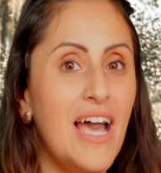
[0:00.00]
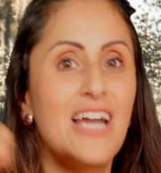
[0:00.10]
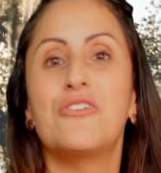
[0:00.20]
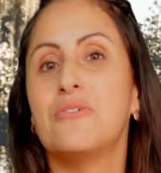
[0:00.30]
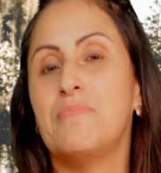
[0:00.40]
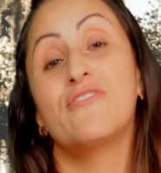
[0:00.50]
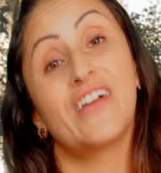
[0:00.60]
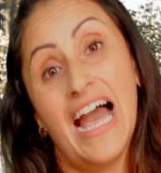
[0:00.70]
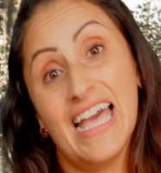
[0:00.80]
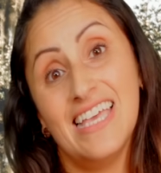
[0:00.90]
a group of
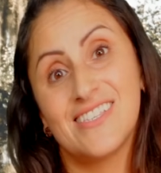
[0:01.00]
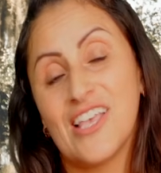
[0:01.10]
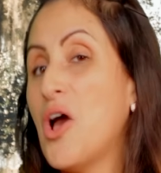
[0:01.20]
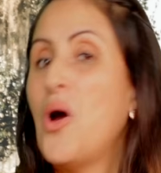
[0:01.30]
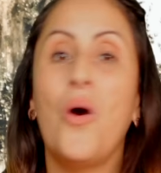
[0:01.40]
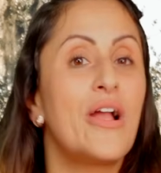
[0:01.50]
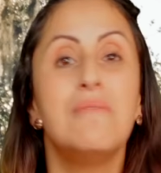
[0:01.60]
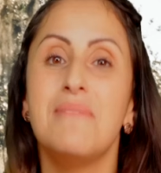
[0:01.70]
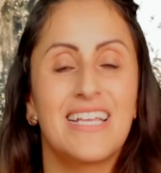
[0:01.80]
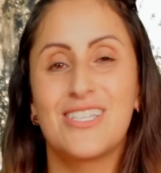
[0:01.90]
guys, or
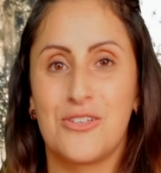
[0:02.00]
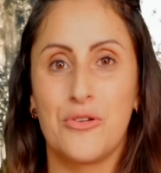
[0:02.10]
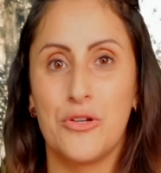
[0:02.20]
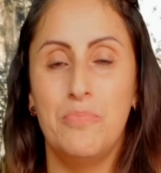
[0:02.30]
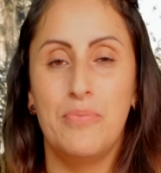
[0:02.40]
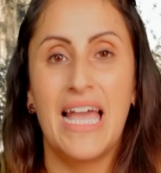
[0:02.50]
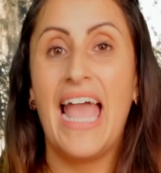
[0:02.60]
a mixed group,